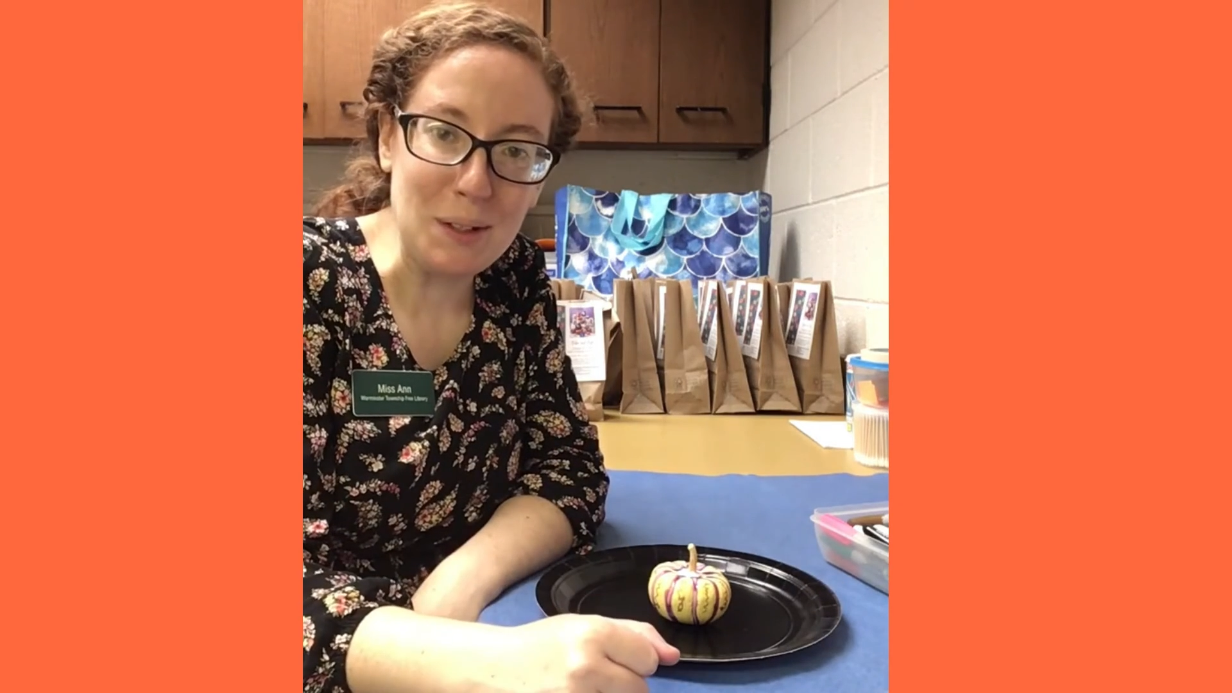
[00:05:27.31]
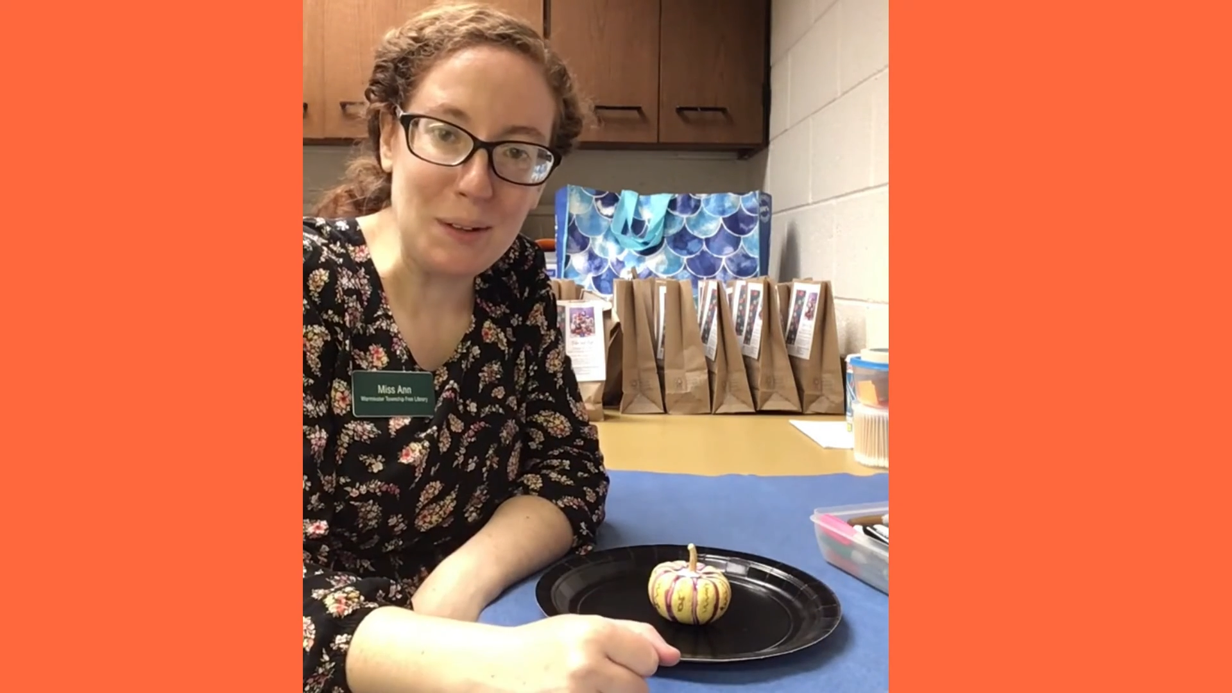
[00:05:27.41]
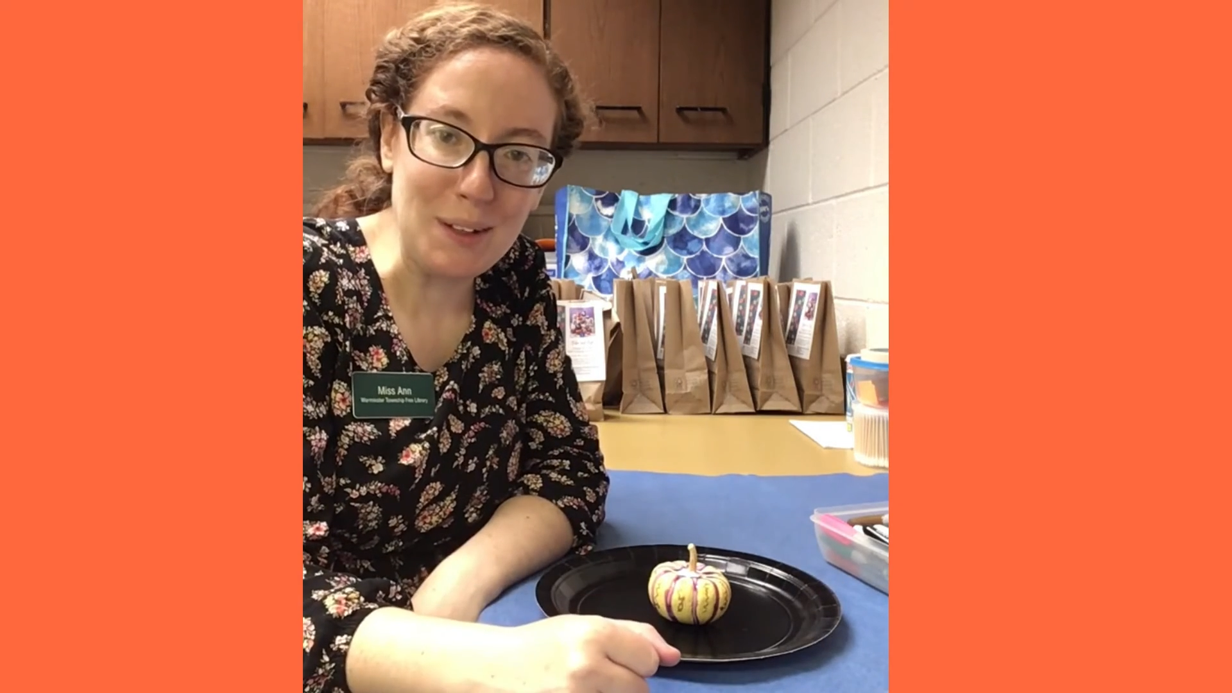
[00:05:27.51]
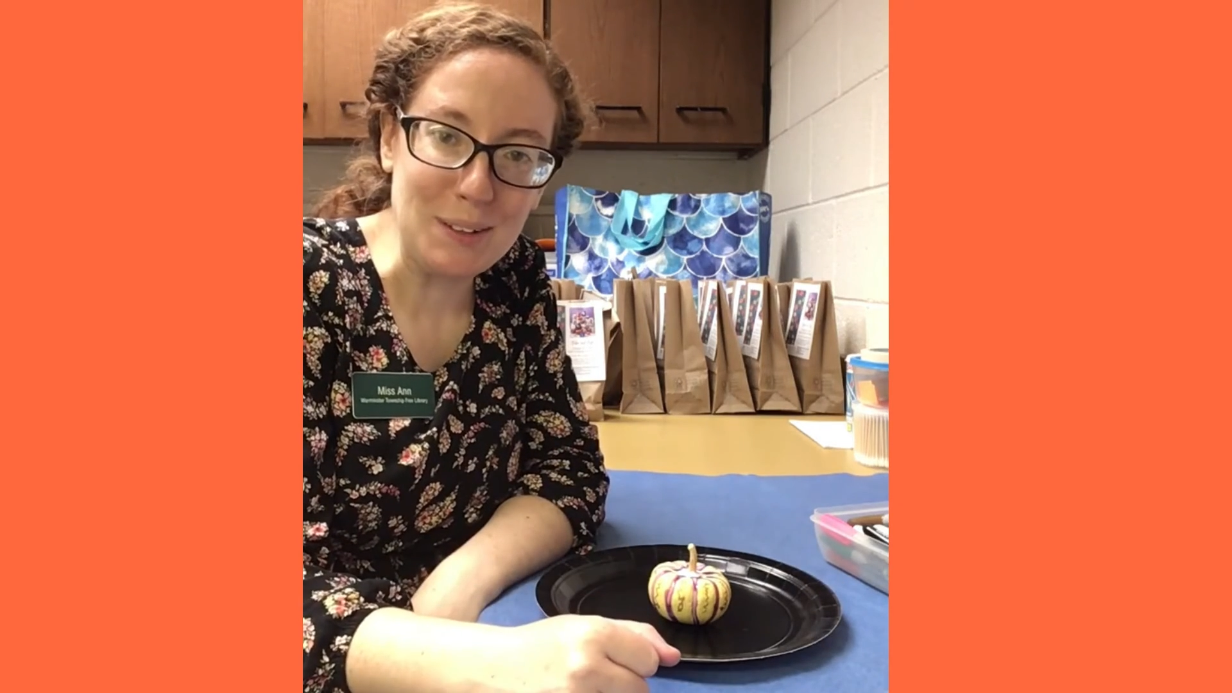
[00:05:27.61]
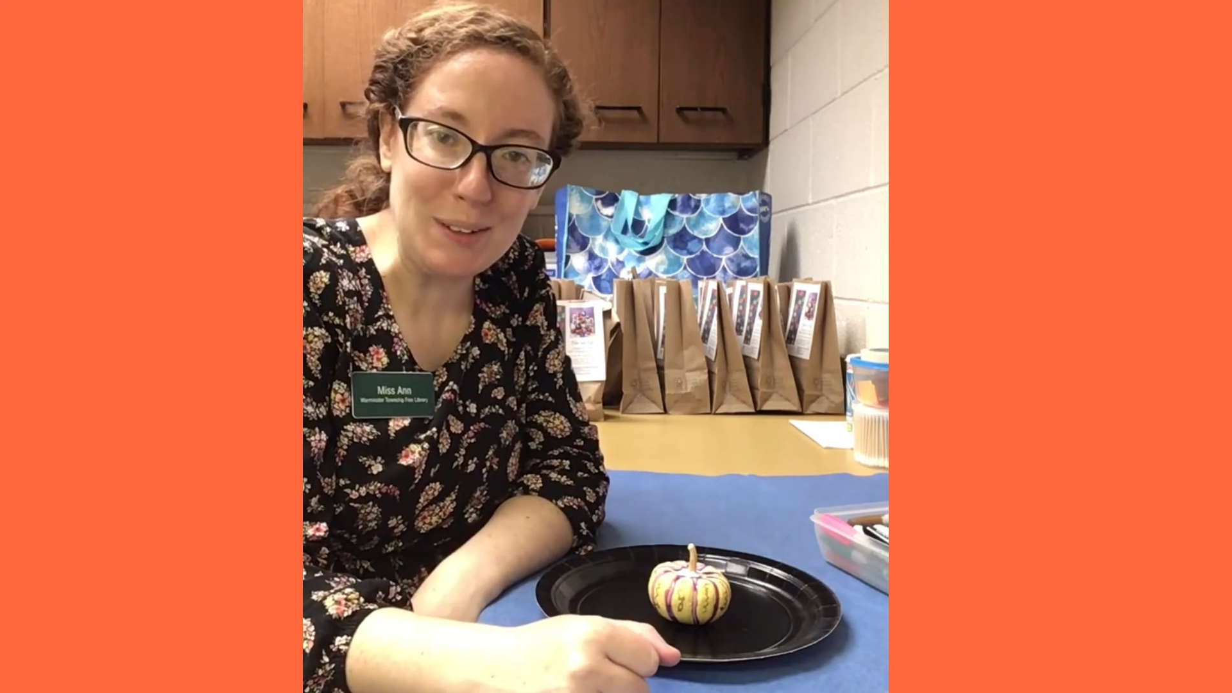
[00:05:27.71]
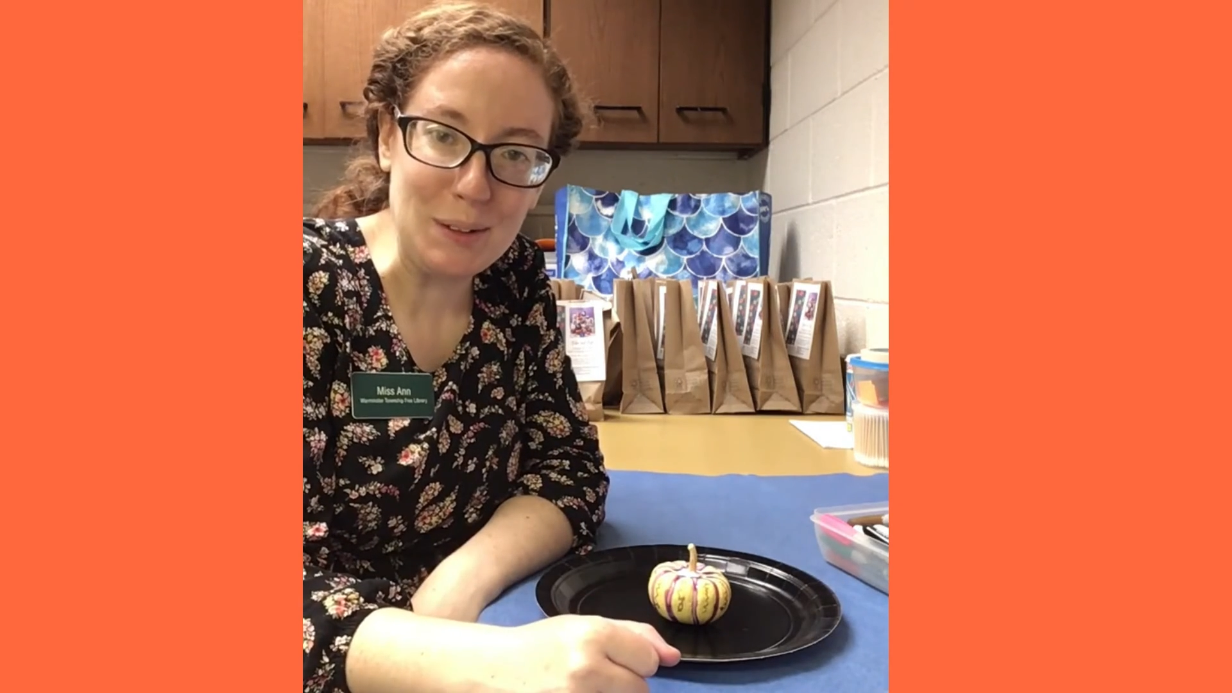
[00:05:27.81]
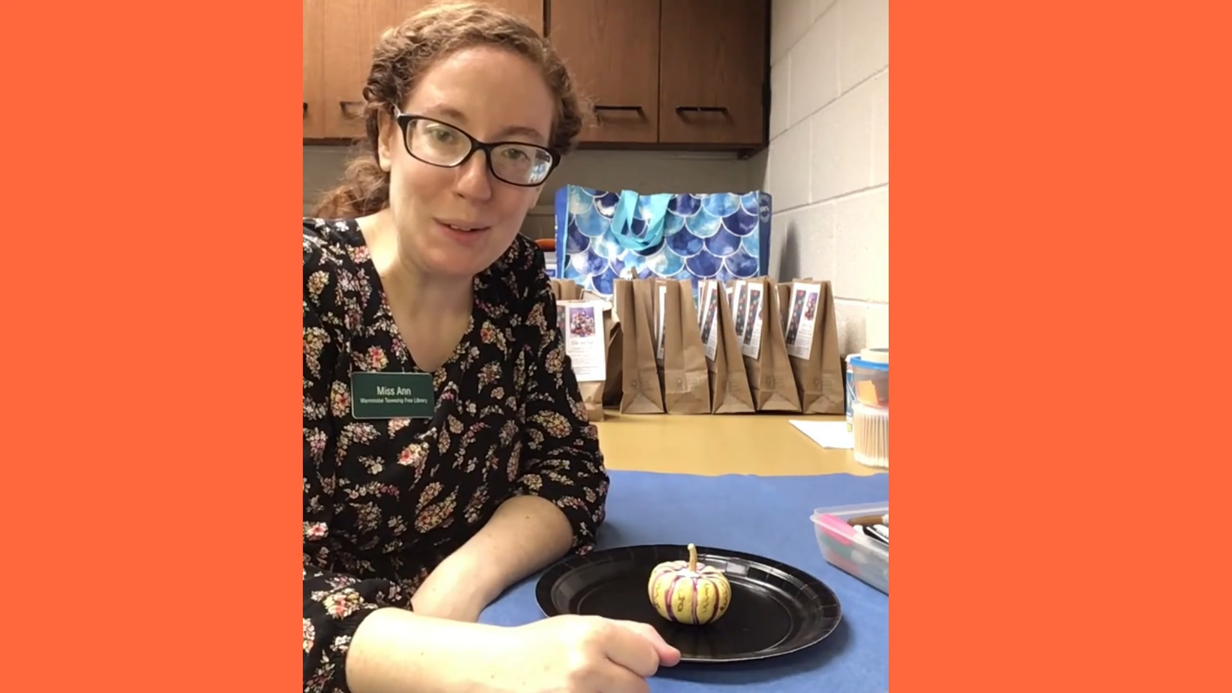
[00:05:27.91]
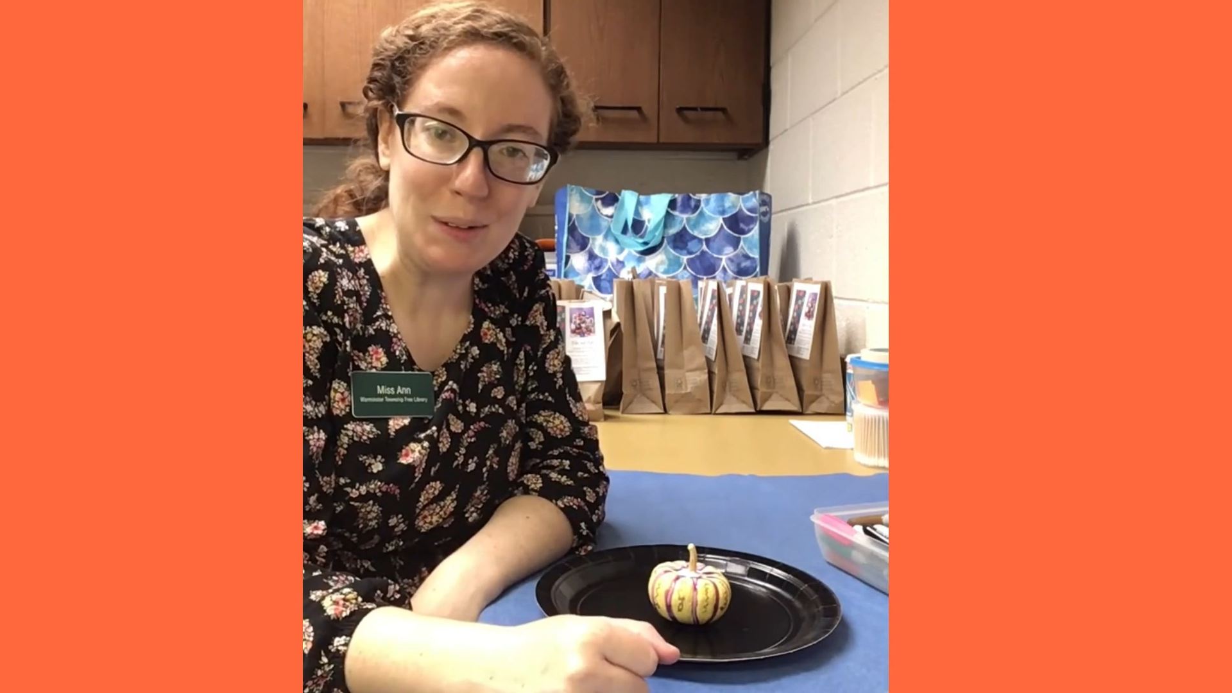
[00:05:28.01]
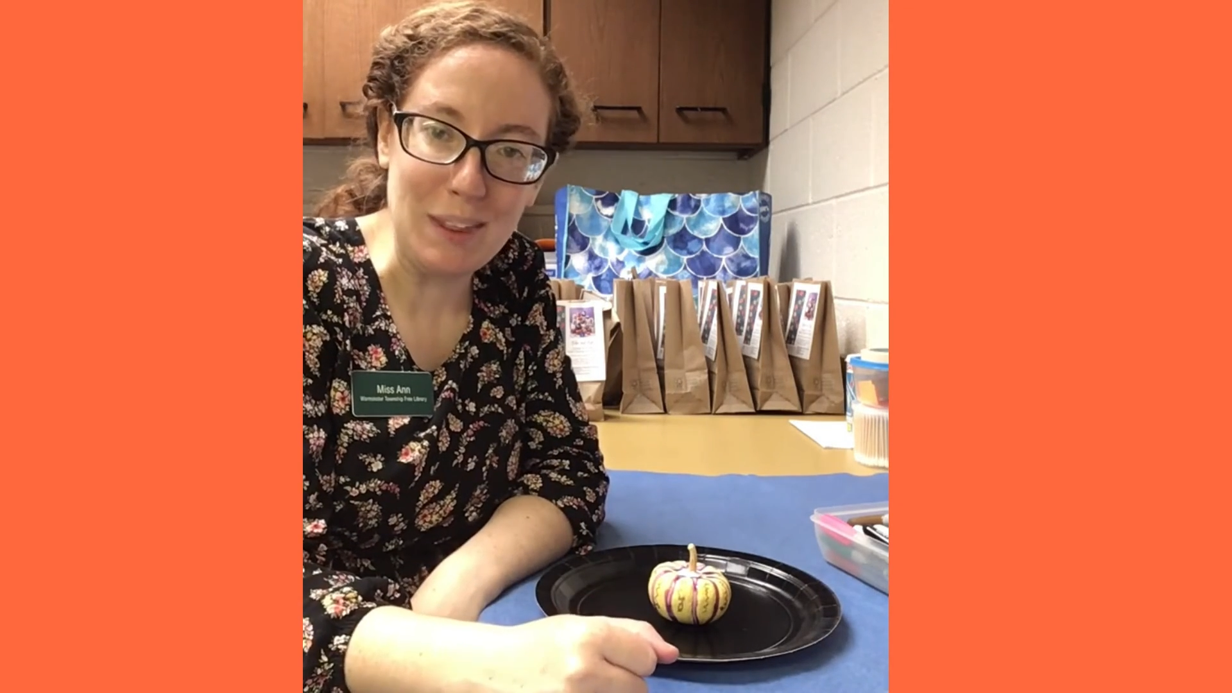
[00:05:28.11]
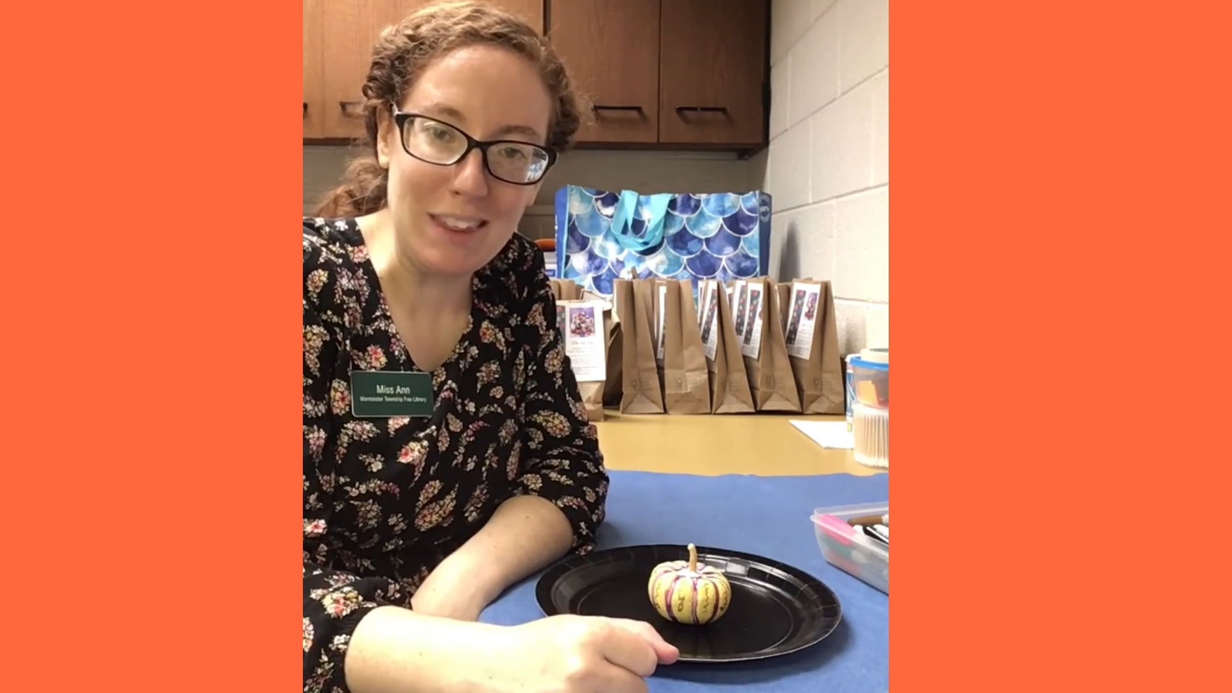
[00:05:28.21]
you guys are
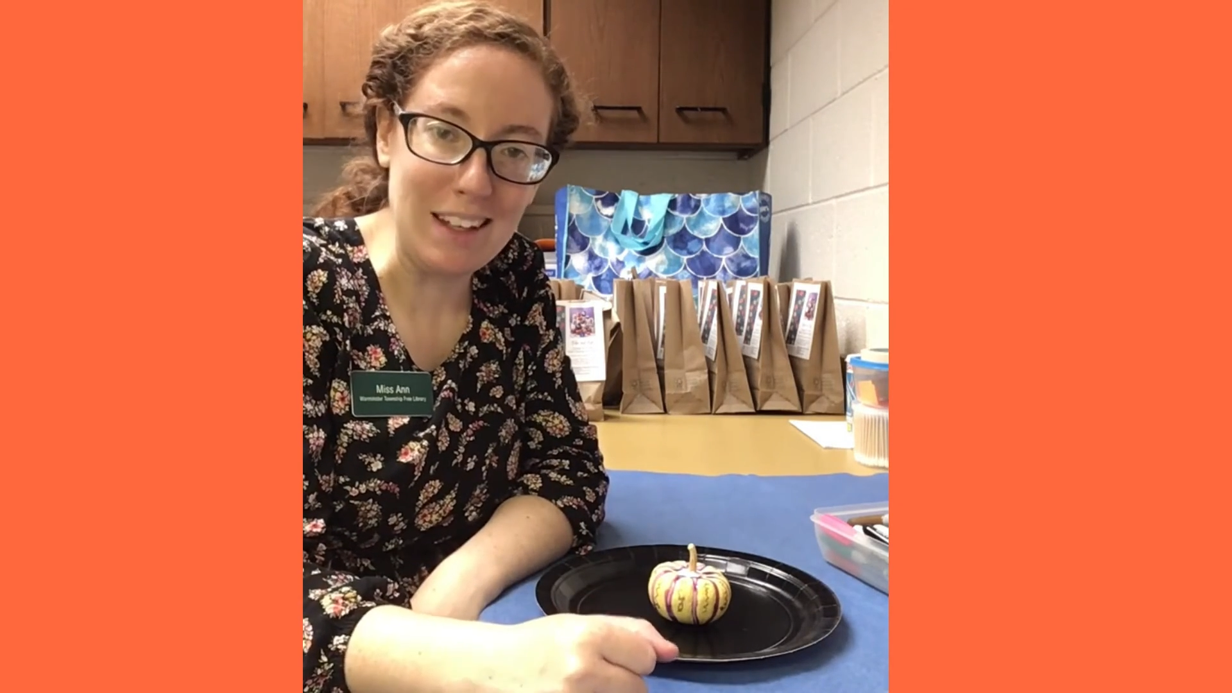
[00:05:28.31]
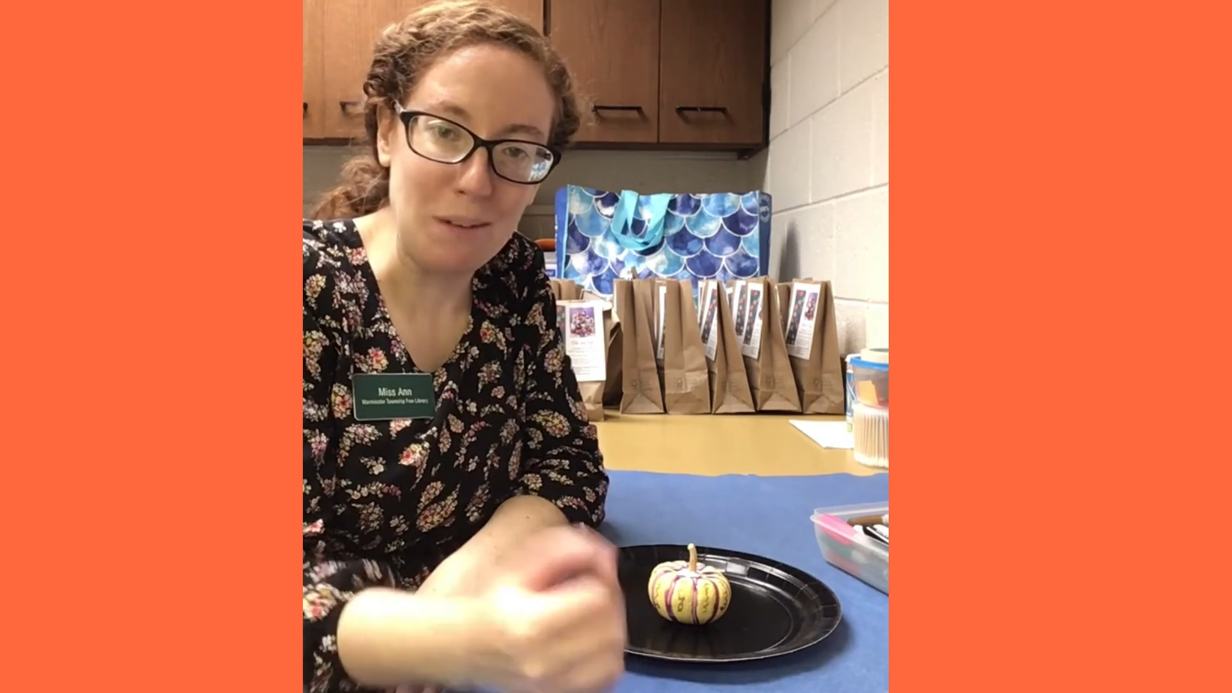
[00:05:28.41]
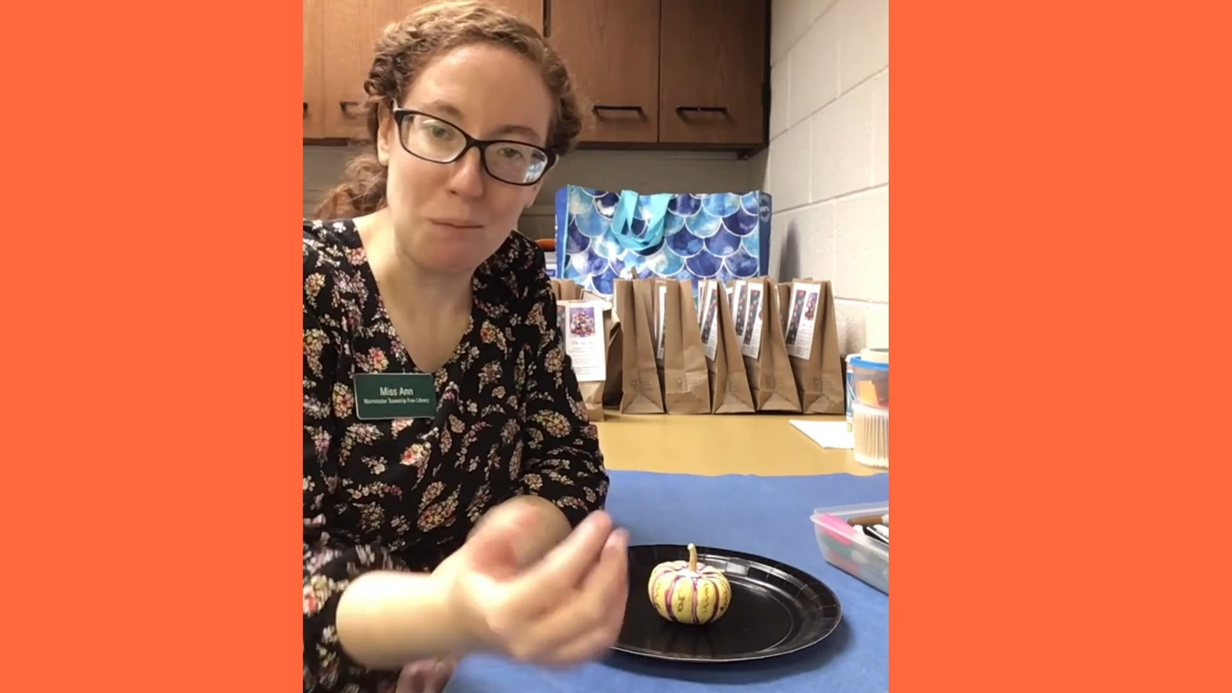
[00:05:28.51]
doing with it,